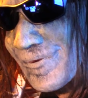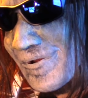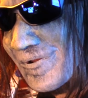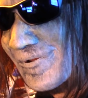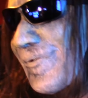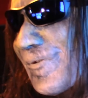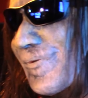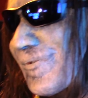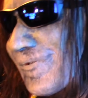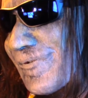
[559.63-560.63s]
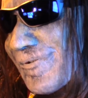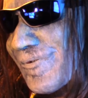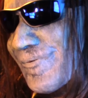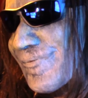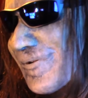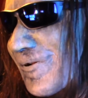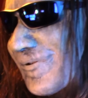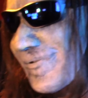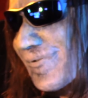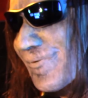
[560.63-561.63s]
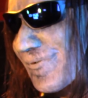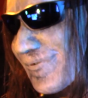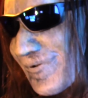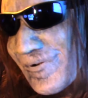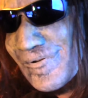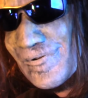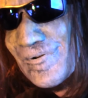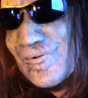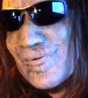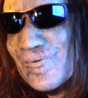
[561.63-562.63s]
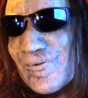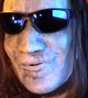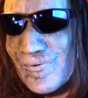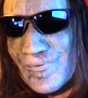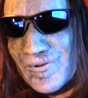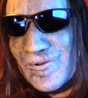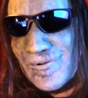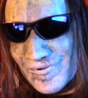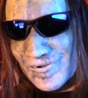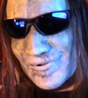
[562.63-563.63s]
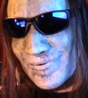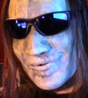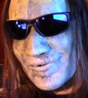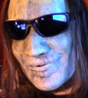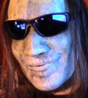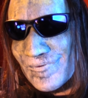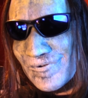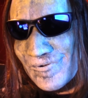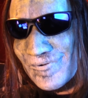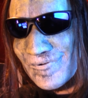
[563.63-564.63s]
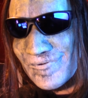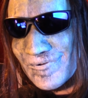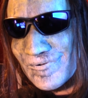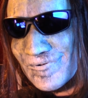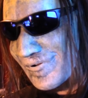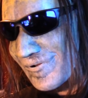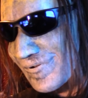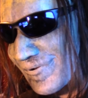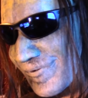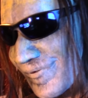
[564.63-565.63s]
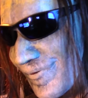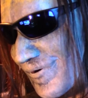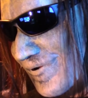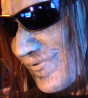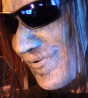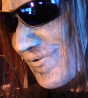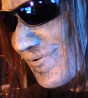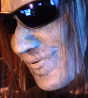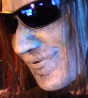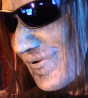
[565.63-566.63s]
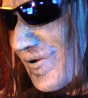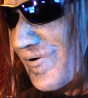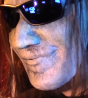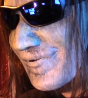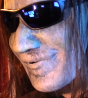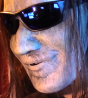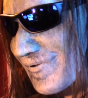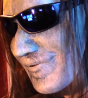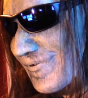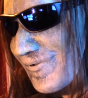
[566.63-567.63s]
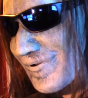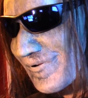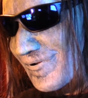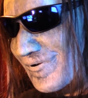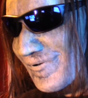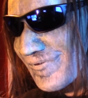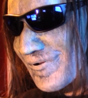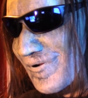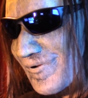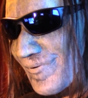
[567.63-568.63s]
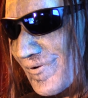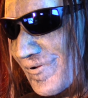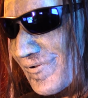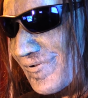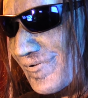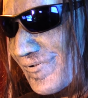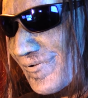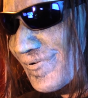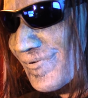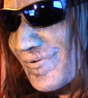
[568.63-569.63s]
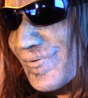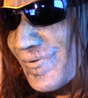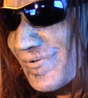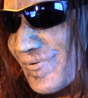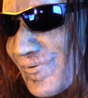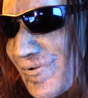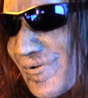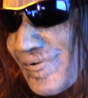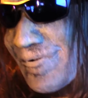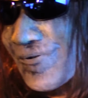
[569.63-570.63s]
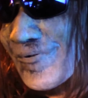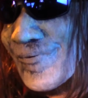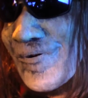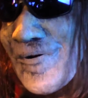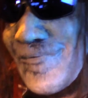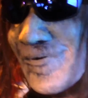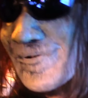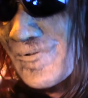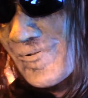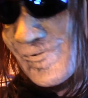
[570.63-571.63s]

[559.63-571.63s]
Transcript: But it was a different place. It was unknown to me, and it was beautiful. As I was driving, there was cabins offset off the highway, and the streams went through their property,